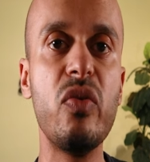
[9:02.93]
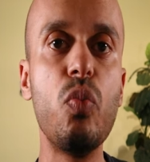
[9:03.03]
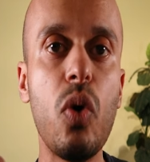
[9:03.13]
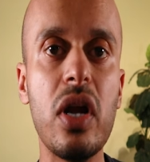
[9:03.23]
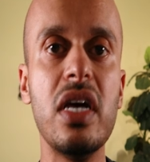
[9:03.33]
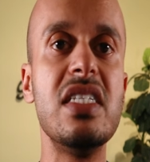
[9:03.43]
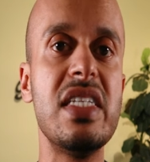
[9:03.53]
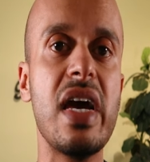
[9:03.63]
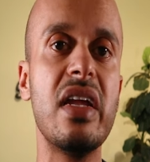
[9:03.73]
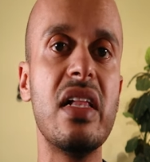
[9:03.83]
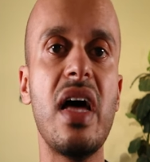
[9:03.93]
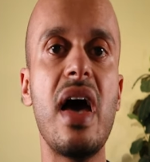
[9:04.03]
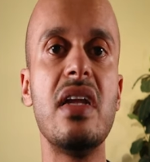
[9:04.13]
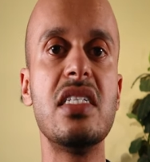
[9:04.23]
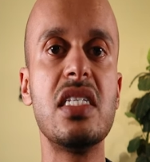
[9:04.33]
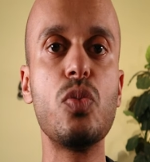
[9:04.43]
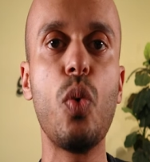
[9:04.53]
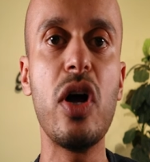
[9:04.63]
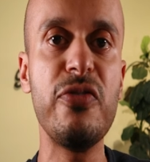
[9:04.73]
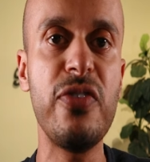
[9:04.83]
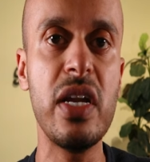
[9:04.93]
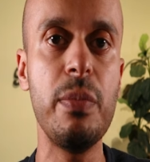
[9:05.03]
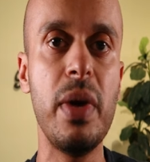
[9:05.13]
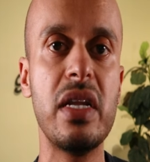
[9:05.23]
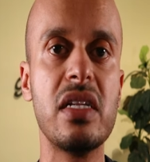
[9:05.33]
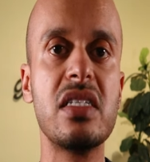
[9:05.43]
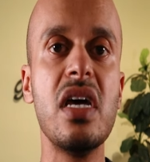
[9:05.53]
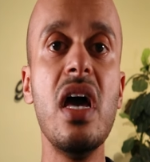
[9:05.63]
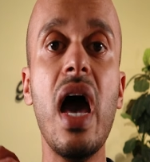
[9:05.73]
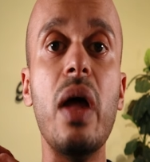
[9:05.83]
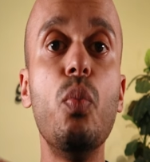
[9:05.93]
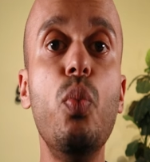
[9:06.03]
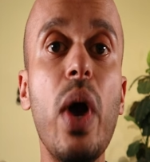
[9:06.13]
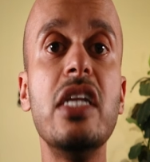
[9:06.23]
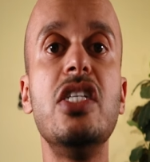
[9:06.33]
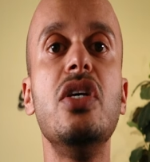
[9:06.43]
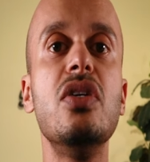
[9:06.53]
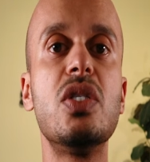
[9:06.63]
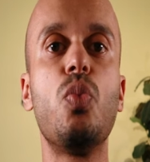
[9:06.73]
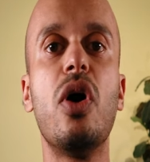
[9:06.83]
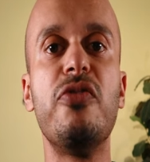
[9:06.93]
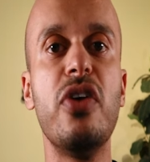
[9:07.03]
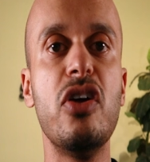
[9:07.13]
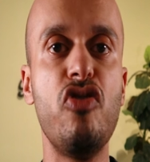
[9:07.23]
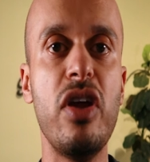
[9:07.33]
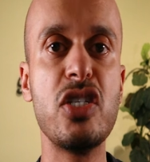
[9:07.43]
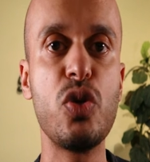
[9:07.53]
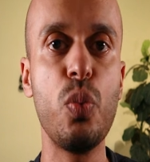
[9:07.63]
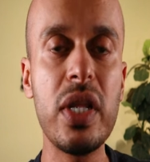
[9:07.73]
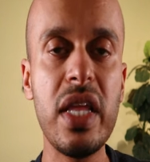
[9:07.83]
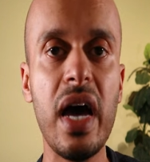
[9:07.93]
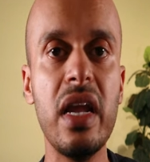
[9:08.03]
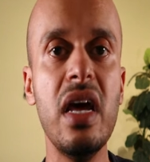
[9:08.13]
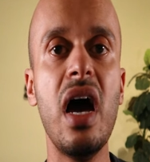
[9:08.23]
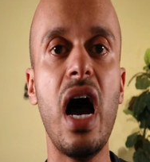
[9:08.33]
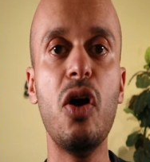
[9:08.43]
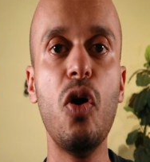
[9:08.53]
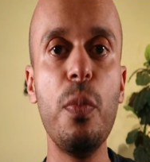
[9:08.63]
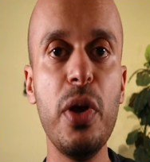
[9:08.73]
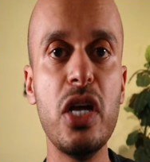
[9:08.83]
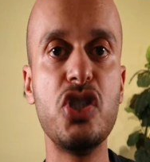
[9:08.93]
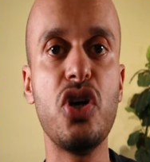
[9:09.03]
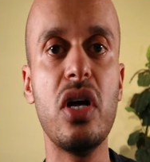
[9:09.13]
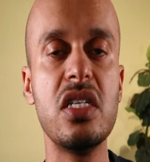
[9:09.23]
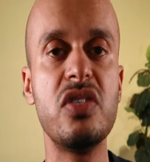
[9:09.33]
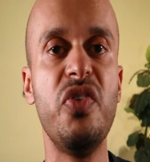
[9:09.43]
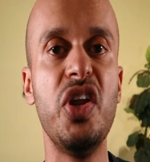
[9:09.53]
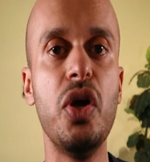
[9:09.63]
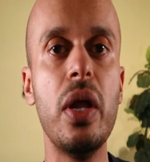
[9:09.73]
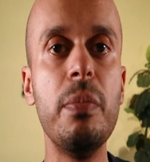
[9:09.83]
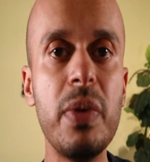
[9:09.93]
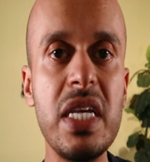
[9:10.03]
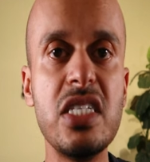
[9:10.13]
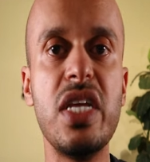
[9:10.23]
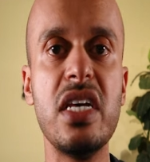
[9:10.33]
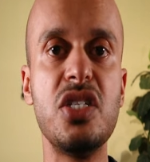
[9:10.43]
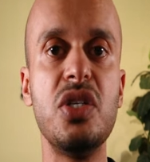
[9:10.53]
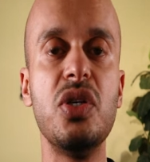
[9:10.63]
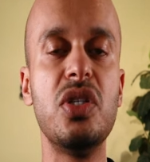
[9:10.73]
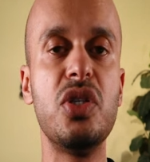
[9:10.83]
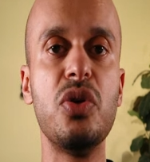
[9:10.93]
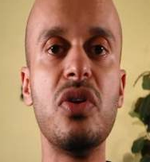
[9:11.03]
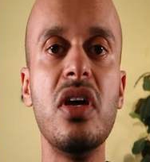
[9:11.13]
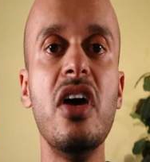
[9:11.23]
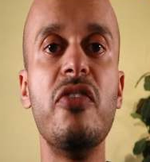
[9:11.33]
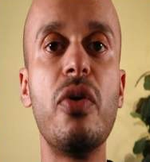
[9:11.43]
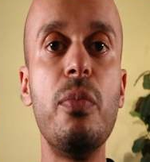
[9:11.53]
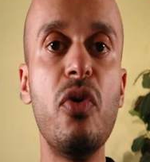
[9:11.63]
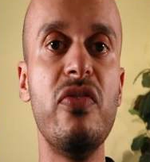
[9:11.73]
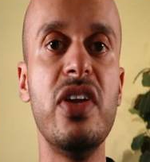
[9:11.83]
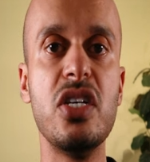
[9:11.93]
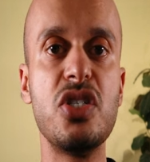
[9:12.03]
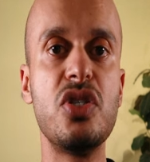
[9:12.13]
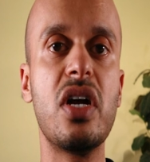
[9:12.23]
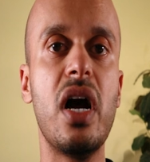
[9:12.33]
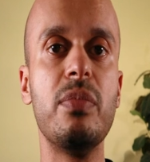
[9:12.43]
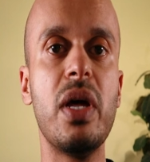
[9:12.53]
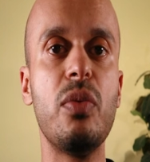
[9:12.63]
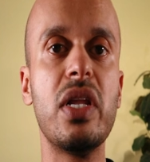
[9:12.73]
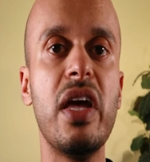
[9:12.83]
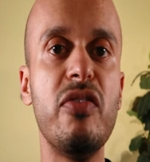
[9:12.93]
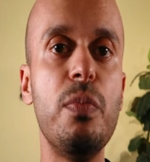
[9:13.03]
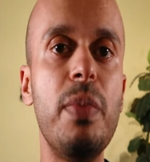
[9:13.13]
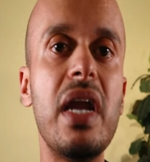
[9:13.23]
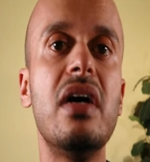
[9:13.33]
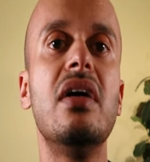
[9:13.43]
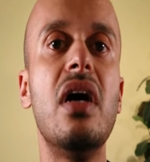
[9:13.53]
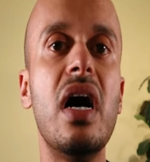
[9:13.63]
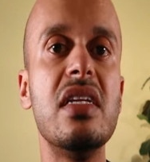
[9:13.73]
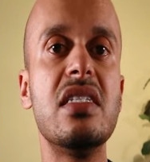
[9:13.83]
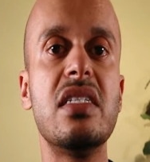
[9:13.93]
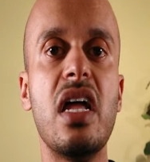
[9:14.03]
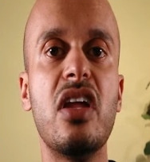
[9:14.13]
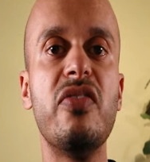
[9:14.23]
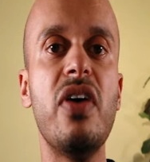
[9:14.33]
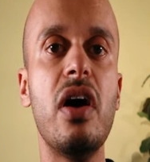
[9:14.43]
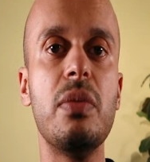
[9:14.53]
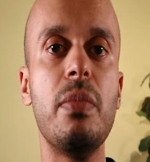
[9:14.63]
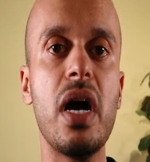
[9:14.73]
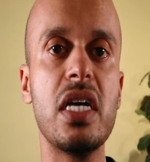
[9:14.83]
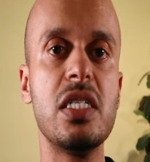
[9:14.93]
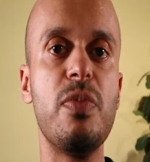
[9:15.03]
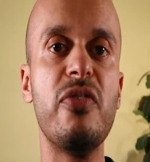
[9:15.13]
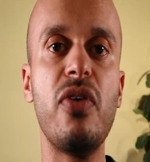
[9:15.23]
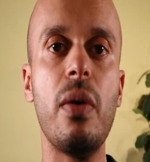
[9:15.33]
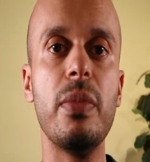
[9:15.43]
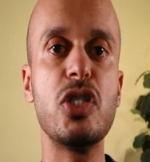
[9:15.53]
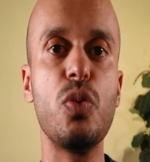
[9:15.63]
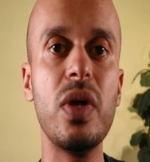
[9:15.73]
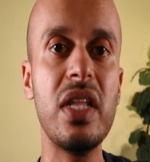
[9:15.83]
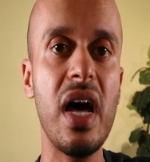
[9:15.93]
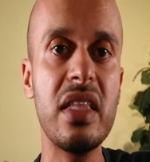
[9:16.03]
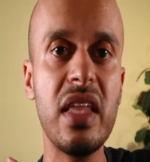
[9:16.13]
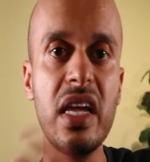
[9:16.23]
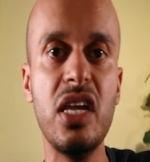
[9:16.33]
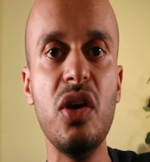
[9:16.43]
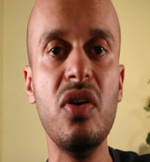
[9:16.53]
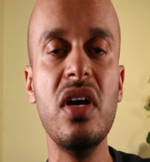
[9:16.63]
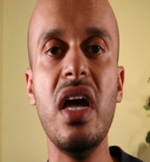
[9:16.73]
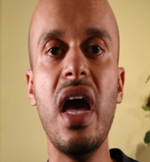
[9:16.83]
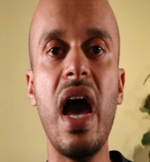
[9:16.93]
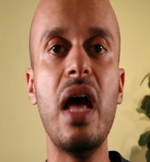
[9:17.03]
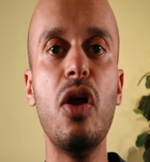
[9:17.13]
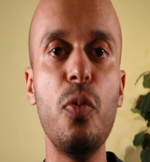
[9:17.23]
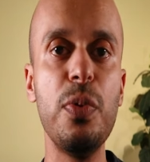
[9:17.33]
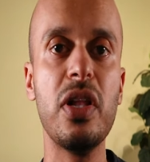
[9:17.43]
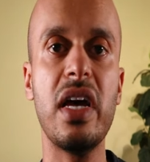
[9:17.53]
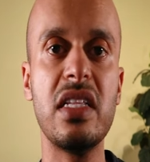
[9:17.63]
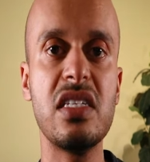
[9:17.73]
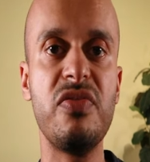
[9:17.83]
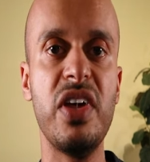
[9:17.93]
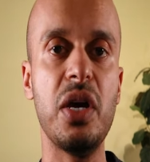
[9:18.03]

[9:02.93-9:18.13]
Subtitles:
of what is technical analysis, what are fundamentals, and when to use what for your trading. So with that, I hope you enjoyed this video, and please stay tuned for more videos to come that will give you better understanding of how the market's performing. So with that, thank you and hope you like this video.